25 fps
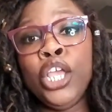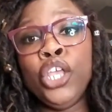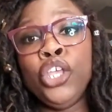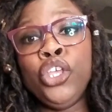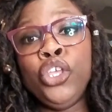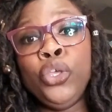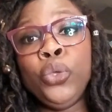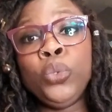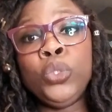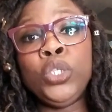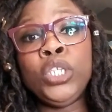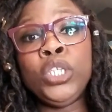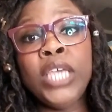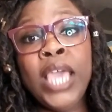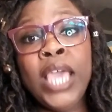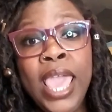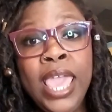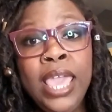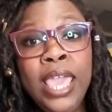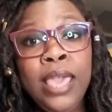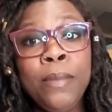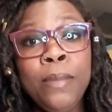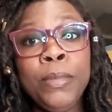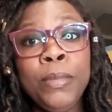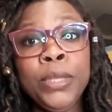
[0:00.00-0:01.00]
you
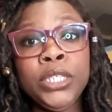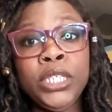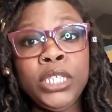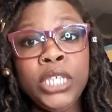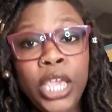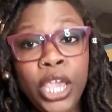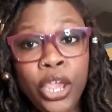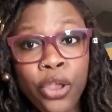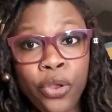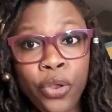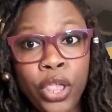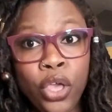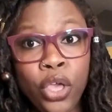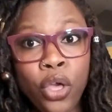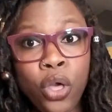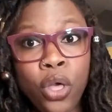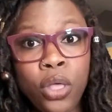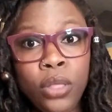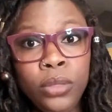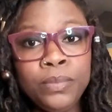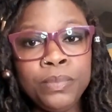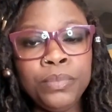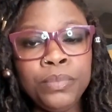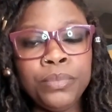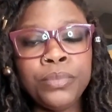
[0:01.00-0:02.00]
take
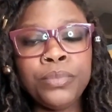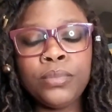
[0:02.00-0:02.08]
material